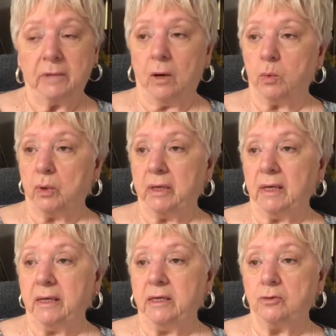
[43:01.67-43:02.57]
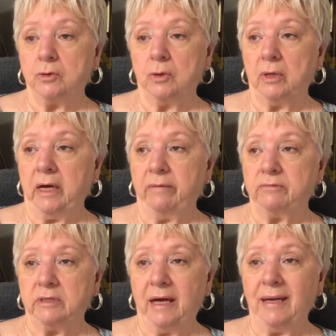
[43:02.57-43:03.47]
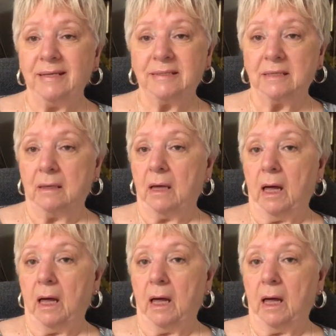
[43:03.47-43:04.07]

I really and truly have. That is the